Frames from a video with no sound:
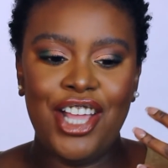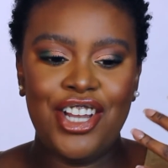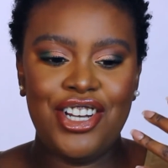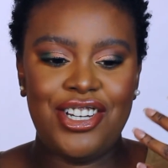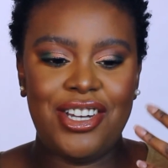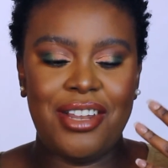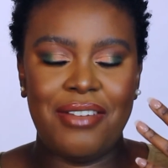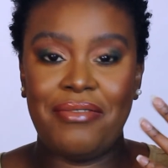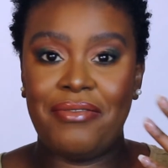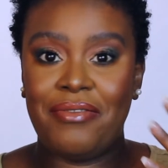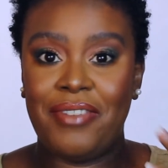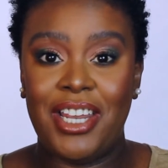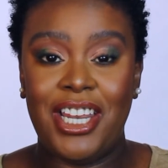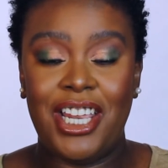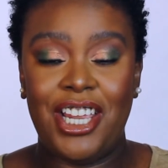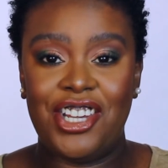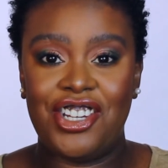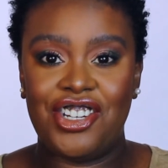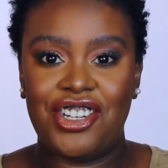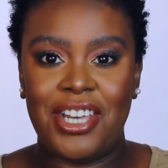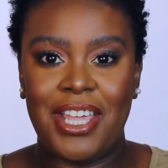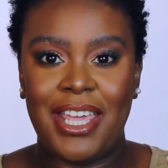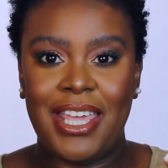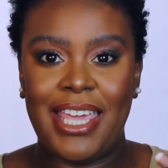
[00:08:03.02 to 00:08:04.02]
the
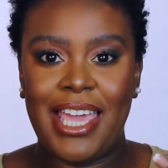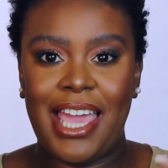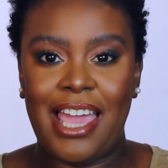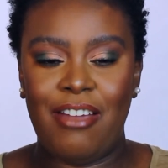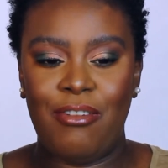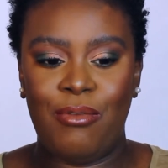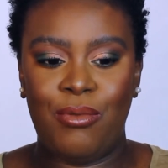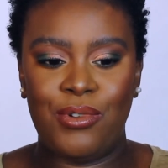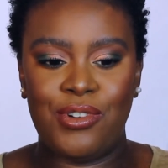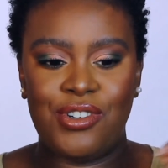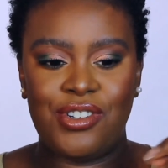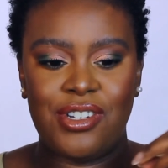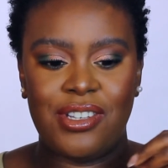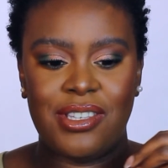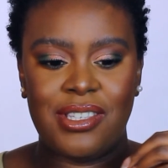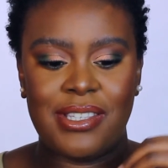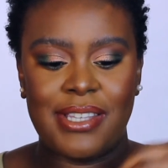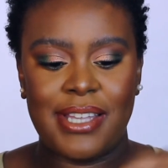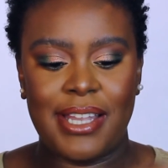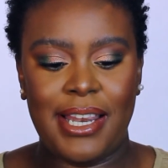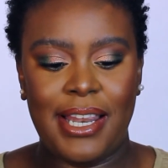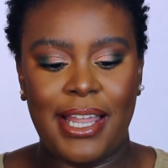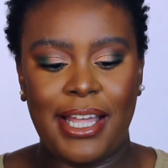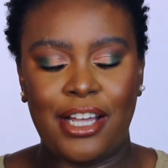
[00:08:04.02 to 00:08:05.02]
finish it gave was
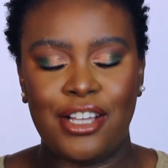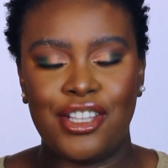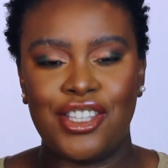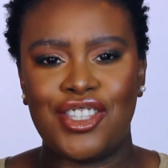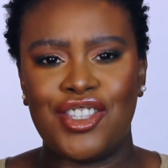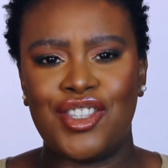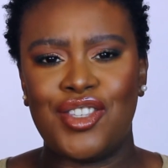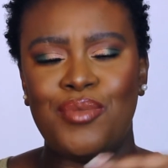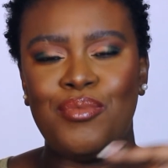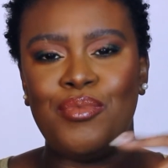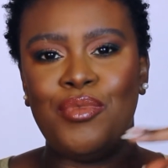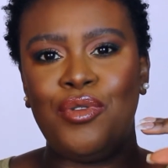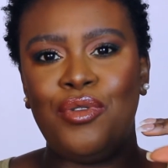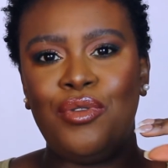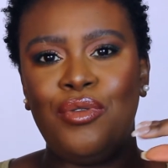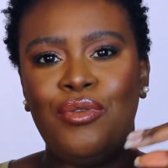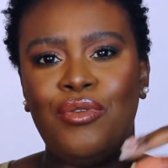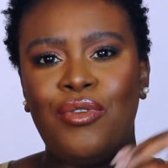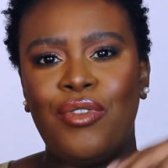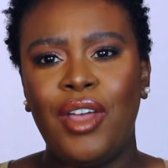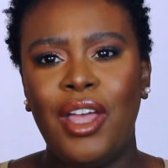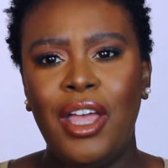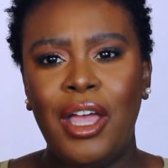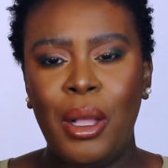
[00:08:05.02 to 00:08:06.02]
just like a
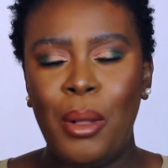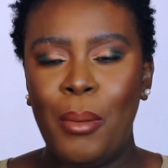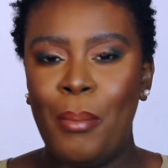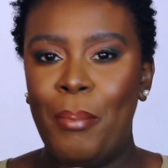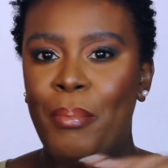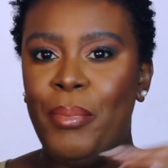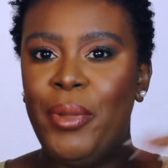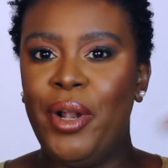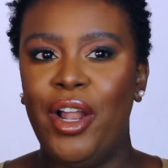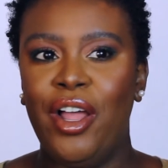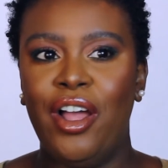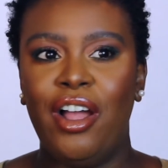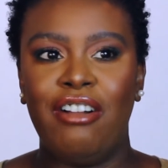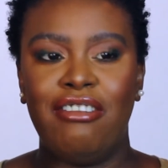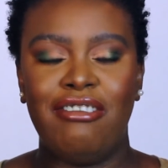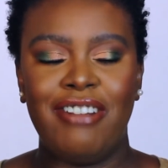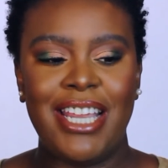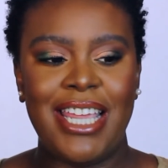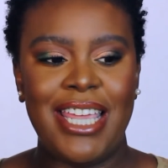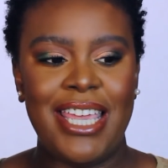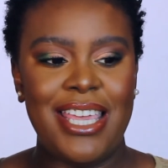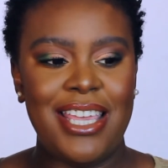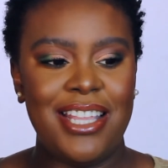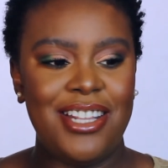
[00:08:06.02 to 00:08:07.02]
smooth,
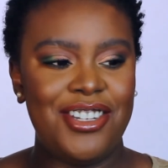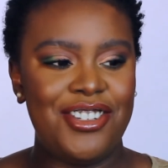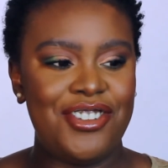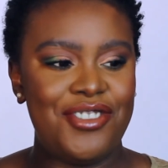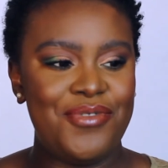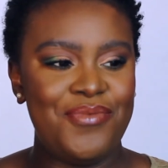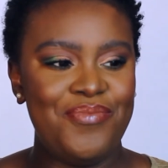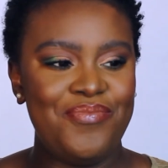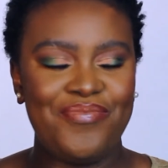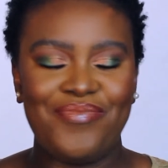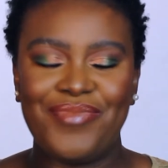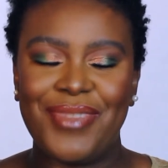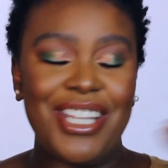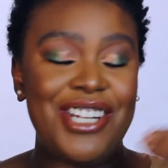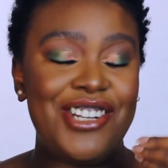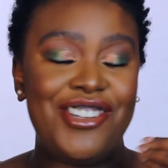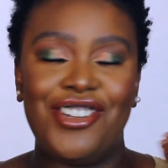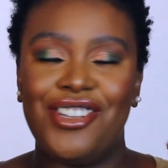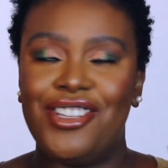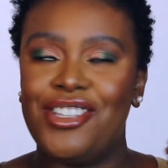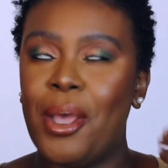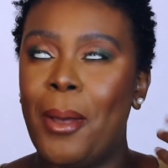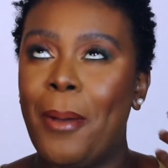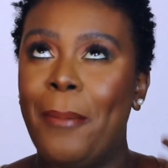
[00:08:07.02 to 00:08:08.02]
blurry,
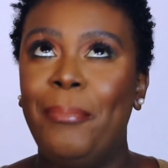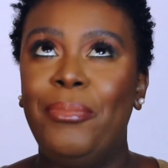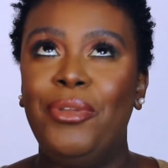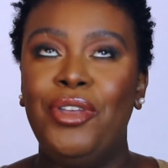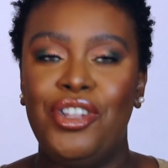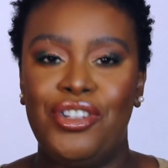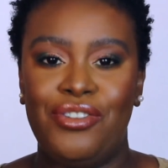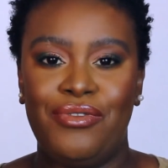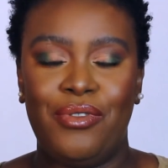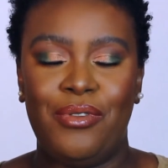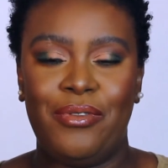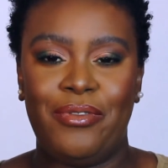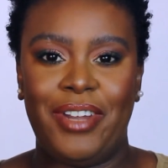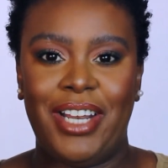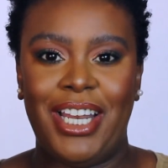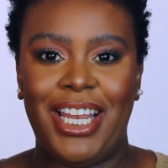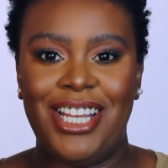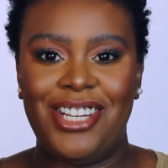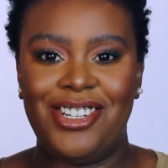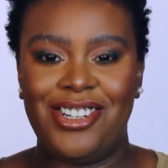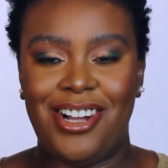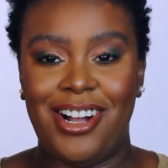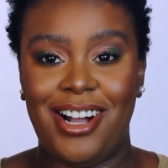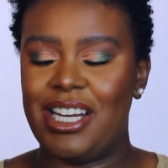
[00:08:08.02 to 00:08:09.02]
just a beautiful
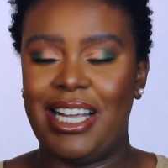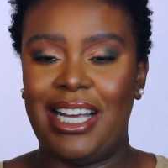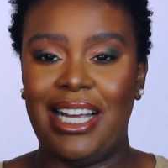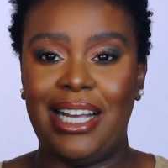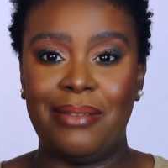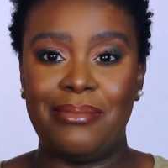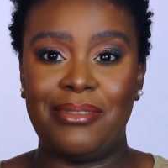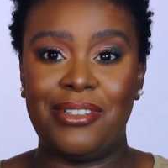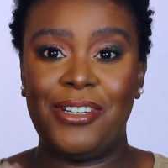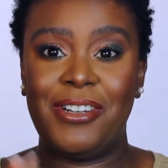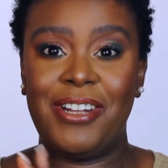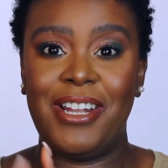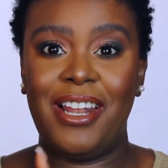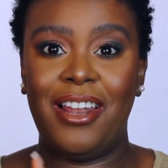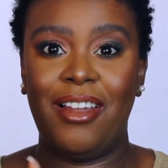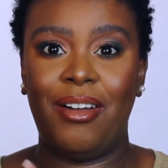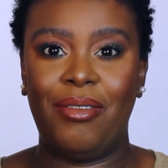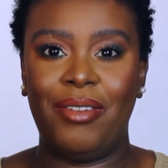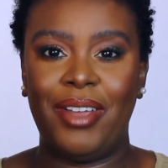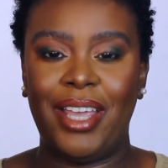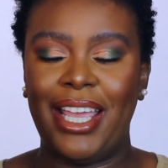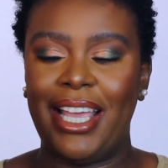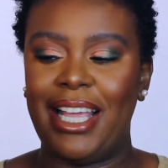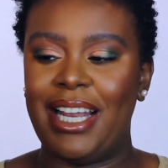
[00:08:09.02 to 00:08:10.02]
finish, and I absolutely
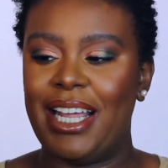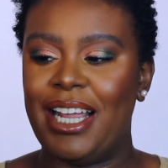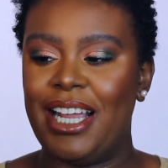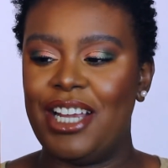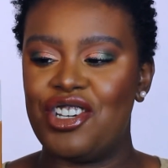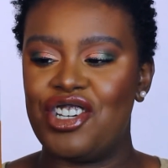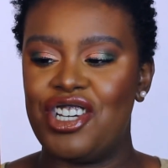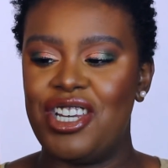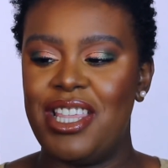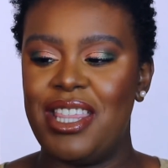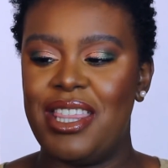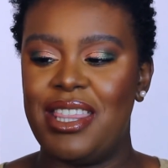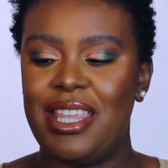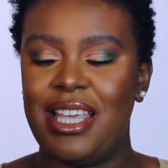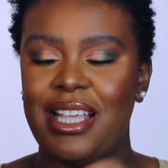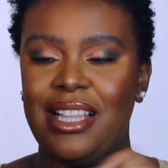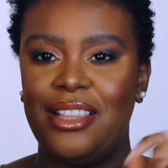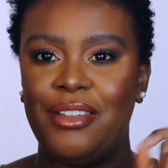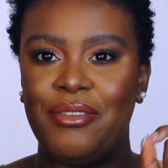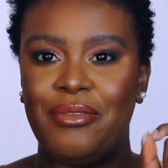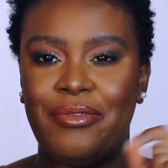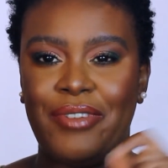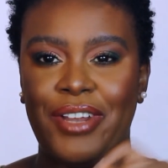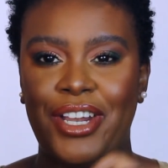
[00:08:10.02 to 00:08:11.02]
love it. And I actually
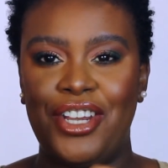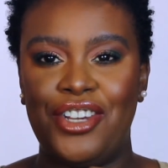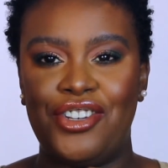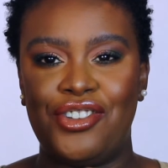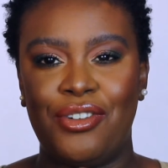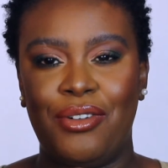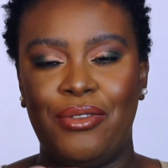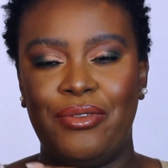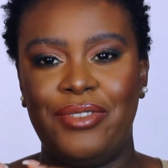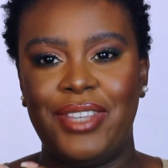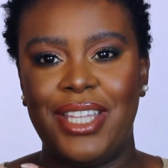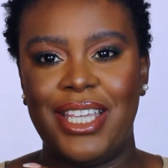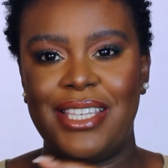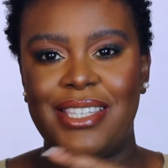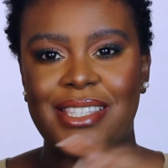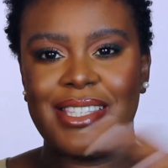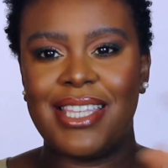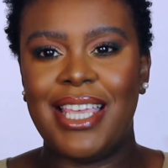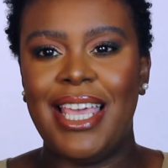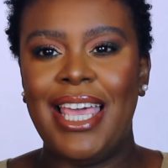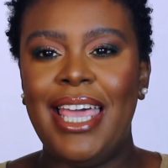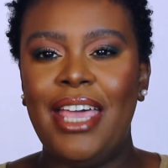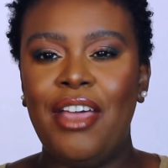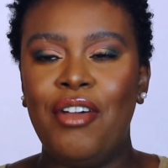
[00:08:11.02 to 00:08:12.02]
think the finish of
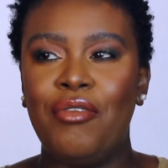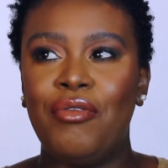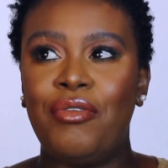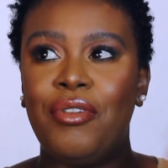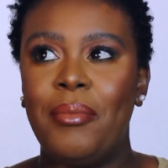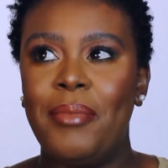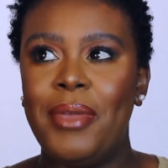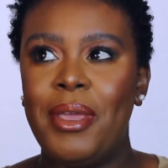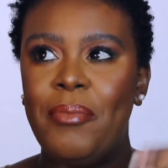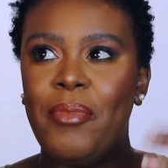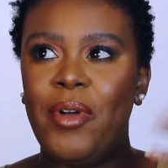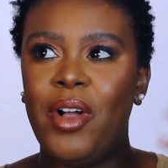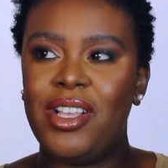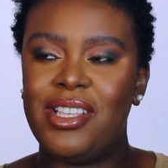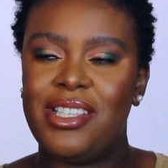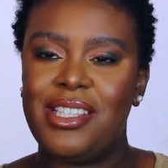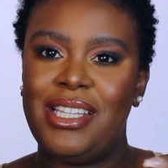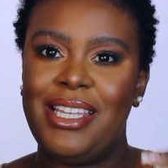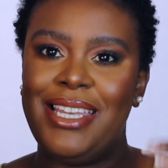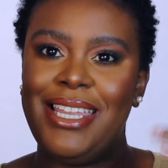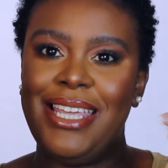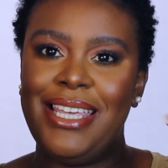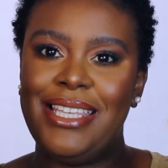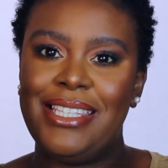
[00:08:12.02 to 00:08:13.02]
this, for me
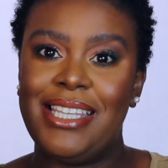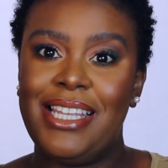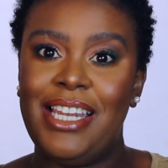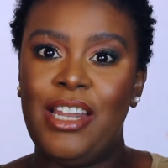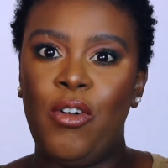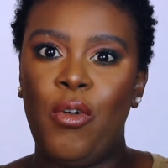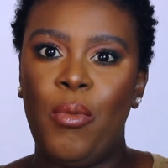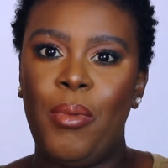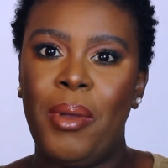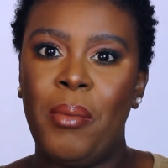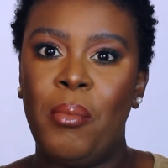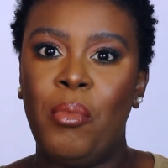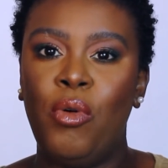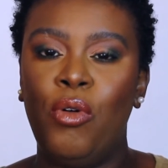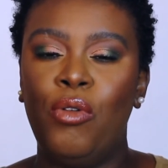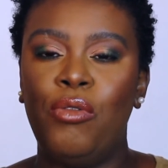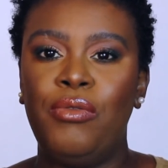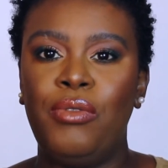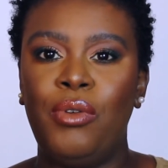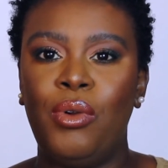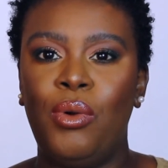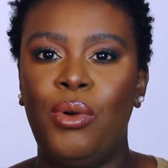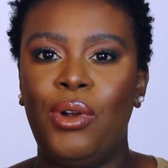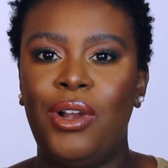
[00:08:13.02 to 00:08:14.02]
personally, is a little bit more
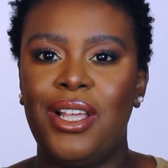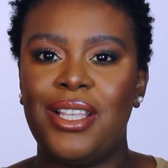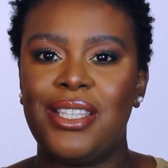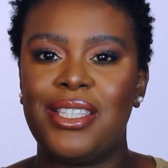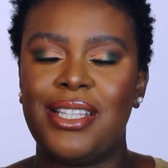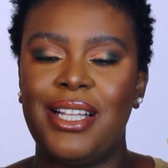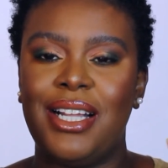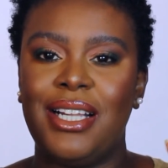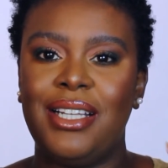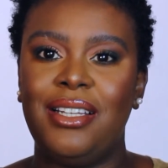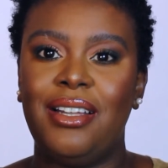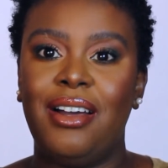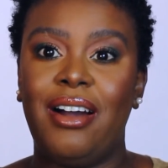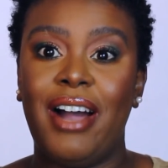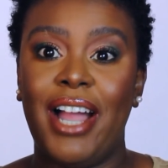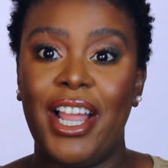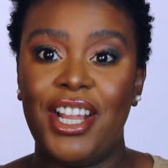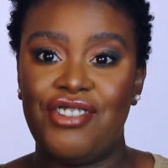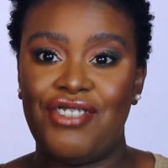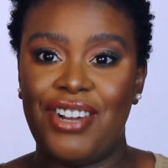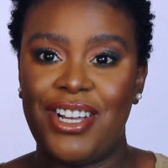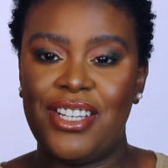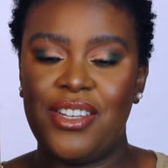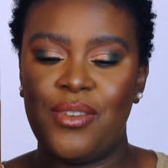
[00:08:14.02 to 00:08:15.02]
flawless than the
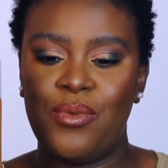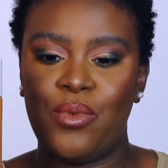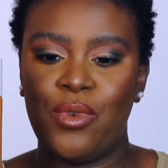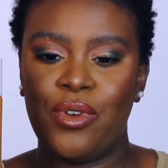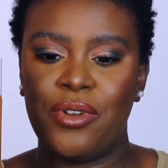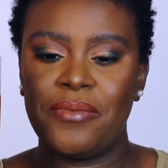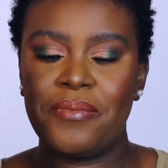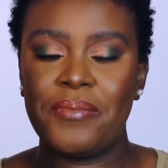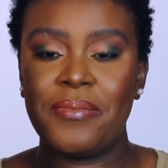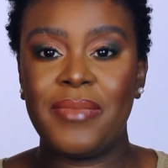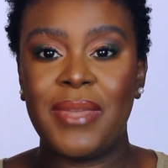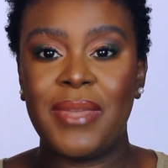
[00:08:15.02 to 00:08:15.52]
hydrating one,